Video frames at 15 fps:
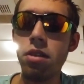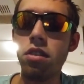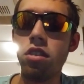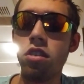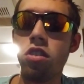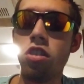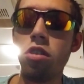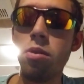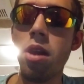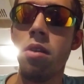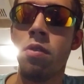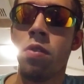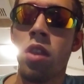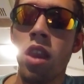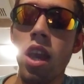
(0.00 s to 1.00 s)
excuse me,
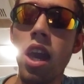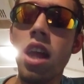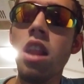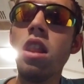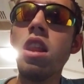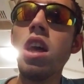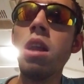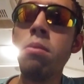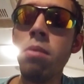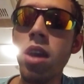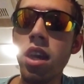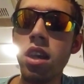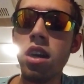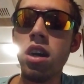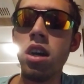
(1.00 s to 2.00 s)
and then
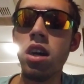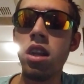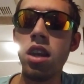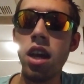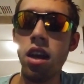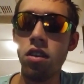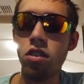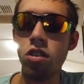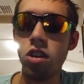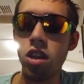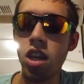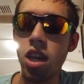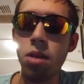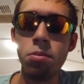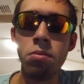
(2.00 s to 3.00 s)
make a NASCAR
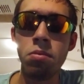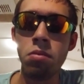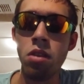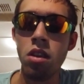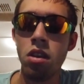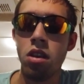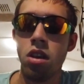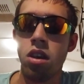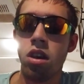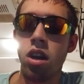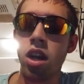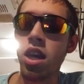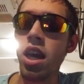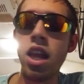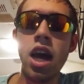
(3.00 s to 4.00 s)
game.
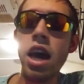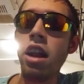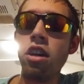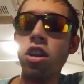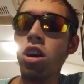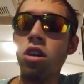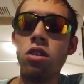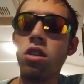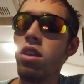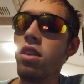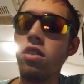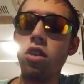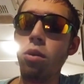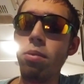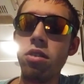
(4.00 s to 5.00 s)
Again, I don't know. This
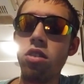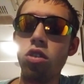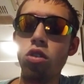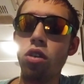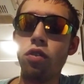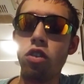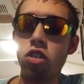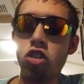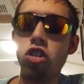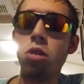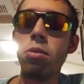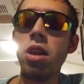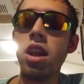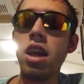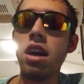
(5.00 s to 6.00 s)
opens the door for so
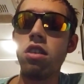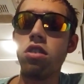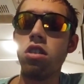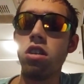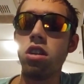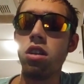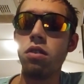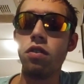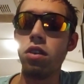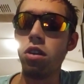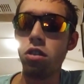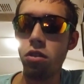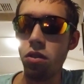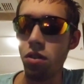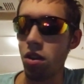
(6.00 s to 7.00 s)
many NASCAR for.
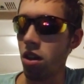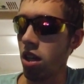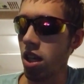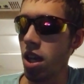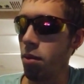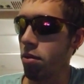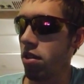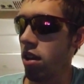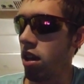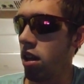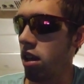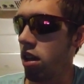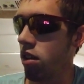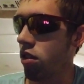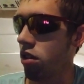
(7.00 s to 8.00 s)
I keep saying
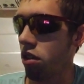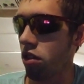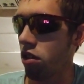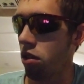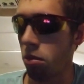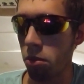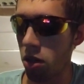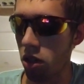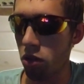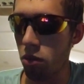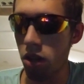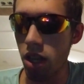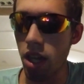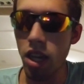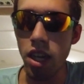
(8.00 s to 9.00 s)
NASCAR so much. What
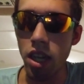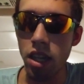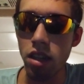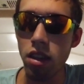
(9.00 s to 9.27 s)
the heck?